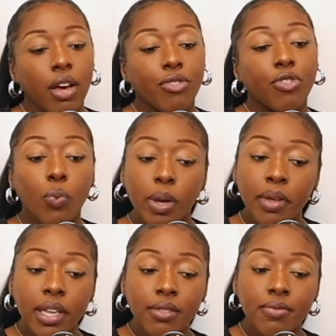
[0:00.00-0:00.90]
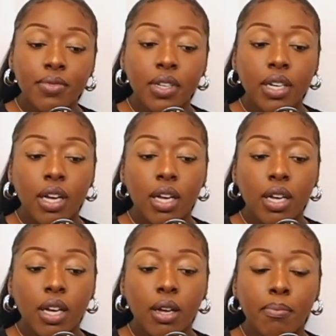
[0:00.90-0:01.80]
For women,
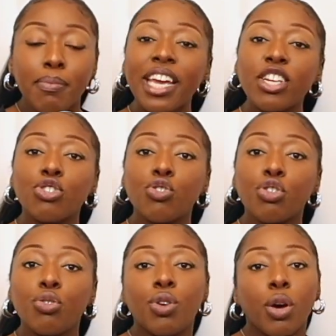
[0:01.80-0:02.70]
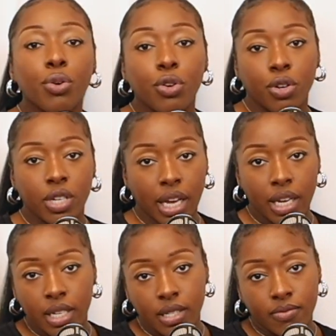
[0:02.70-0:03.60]
make sure you know who you're
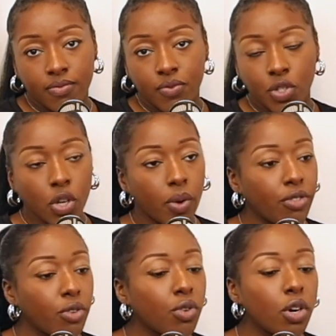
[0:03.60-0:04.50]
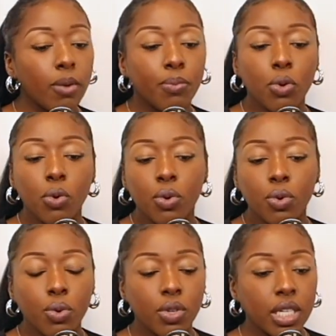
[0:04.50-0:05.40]
dating. So if you got to put
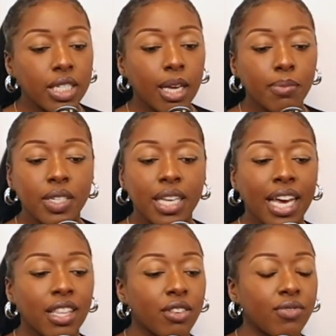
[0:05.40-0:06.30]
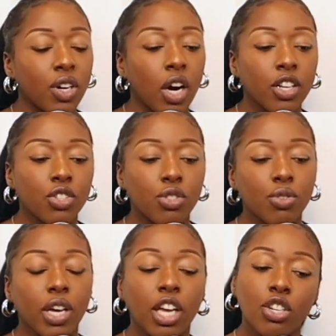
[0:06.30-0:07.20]
all the steps together in regards to,
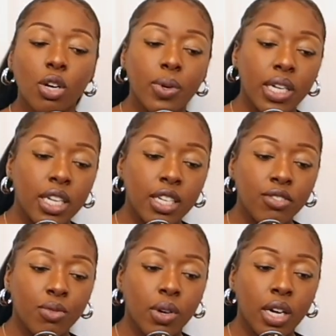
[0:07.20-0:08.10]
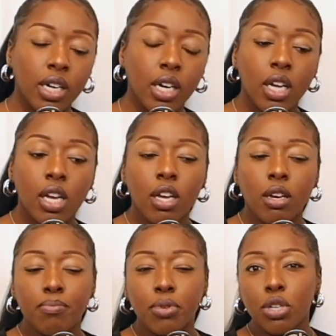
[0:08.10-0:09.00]
okay, you know what he does for work,
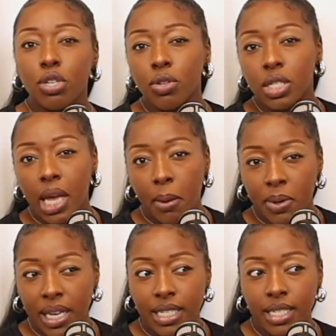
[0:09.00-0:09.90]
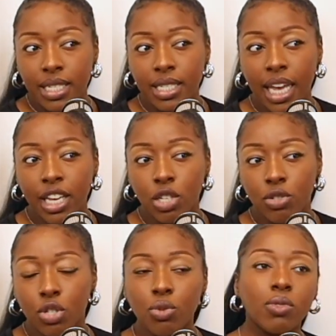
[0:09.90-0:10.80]
but you know the type of places he's taking you
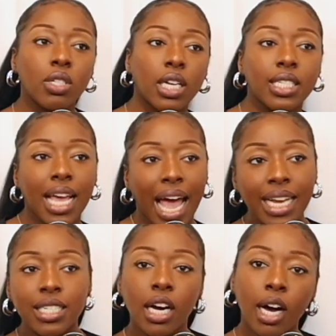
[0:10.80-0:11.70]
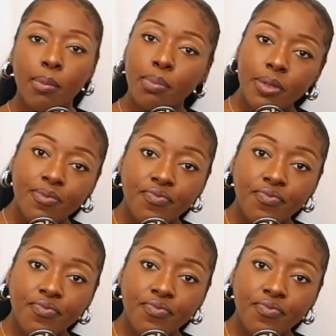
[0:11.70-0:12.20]
to, does it add up?